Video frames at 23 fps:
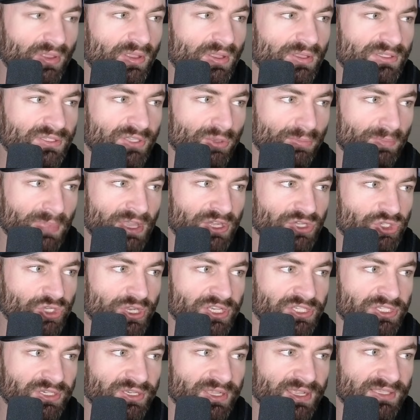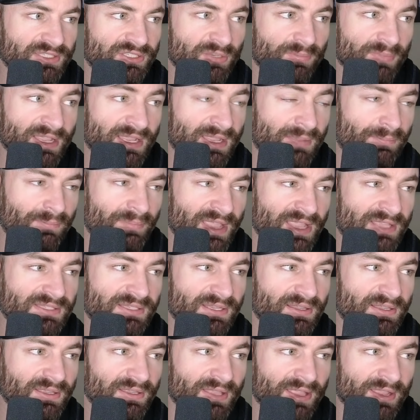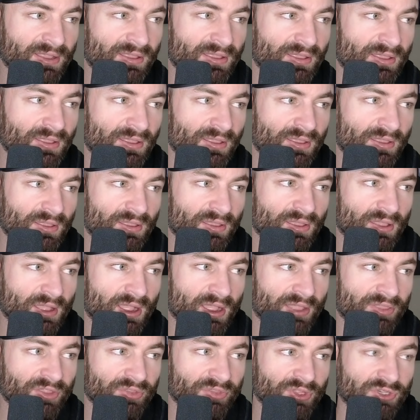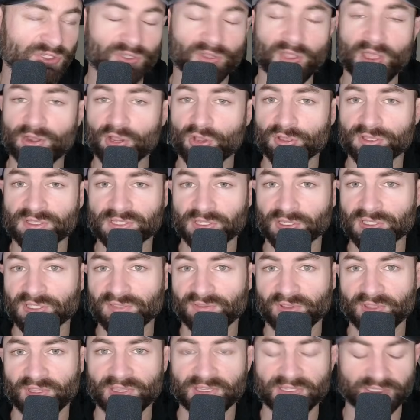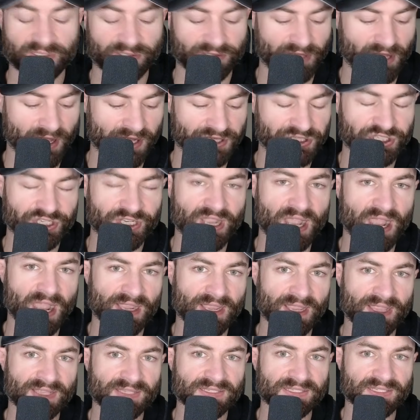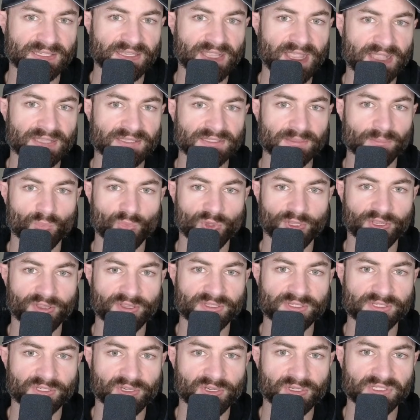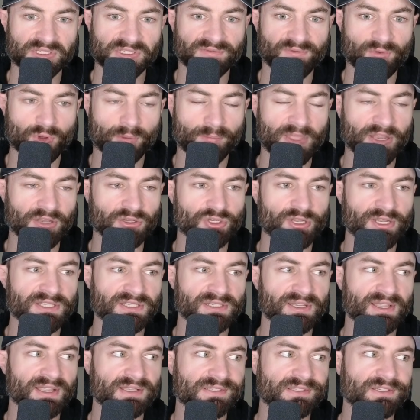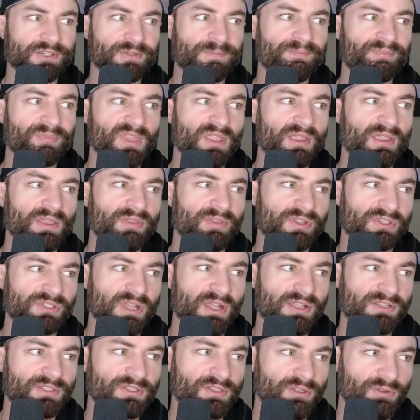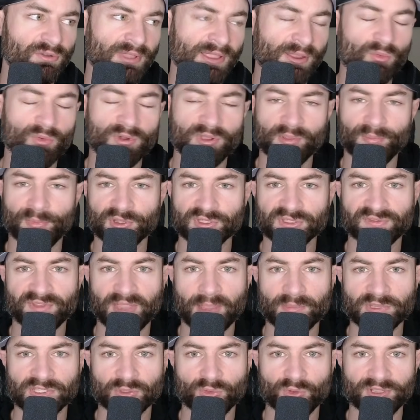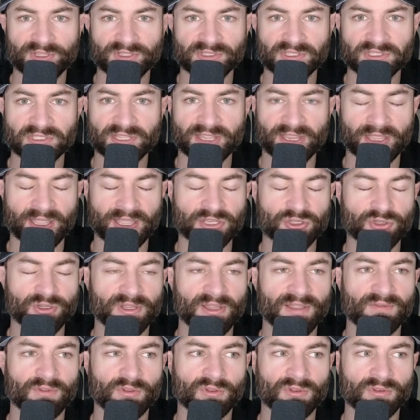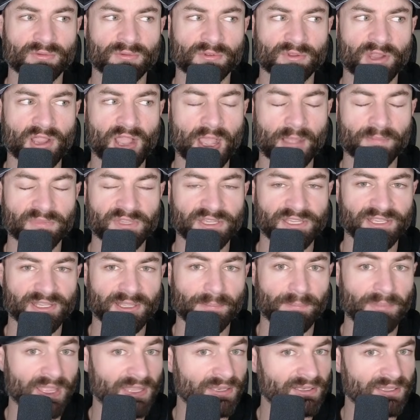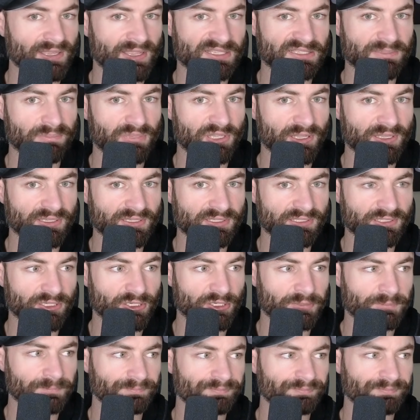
So penetration tester ba basically like uh, th there's a lot of good certs for this. Uh, GIAC has some really good certs for penetration tester. There's also like one of the most famous ones, like an entry level CompTIA Pen Test Plus cert.